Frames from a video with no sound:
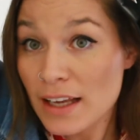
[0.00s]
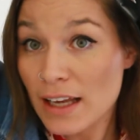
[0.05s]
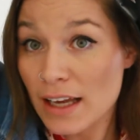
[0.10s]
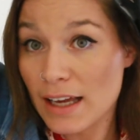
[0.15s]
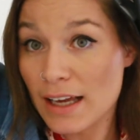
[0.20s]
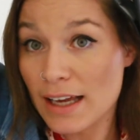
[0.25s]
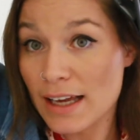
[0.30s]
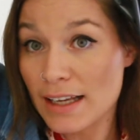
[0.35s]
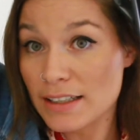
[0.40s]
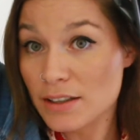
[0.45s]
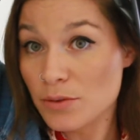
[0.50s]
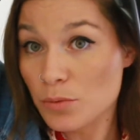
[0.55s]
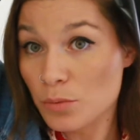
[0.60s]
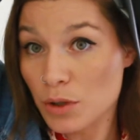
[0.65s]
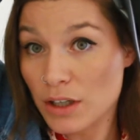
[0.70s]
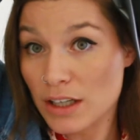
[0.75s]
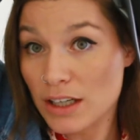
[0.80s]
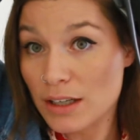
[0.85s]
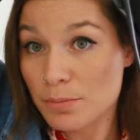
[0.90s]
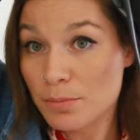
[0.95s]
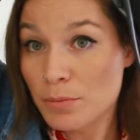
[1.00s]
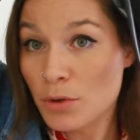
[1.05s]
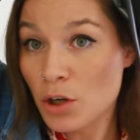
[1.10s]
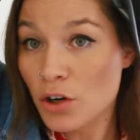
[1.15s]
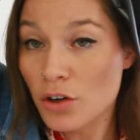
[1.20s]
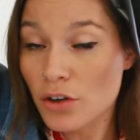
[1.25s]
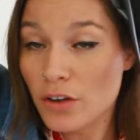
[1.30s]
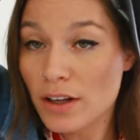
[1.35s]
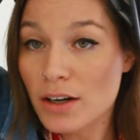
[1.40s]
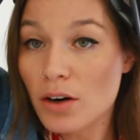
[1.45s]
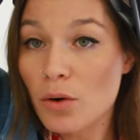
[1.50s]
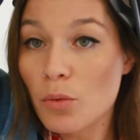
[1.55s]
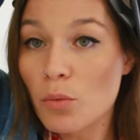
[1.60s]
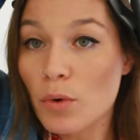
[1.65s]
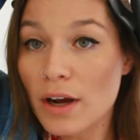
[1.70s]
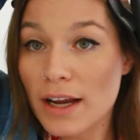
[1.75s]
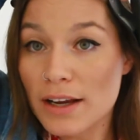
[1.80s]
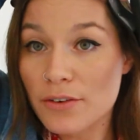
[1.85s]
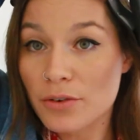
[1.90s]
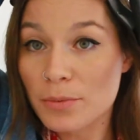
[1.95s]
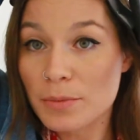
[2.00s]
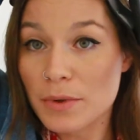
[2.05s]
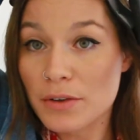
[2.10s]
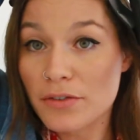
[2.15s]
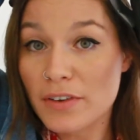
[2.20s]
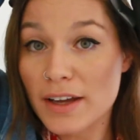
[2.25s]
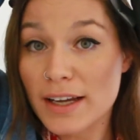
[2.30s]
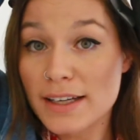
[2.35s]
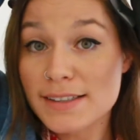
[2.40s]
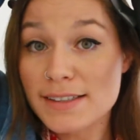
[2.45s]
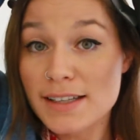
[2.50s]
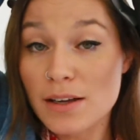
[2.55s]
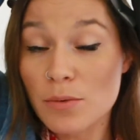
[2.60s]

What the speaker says: and we're gonna curl it away from the face.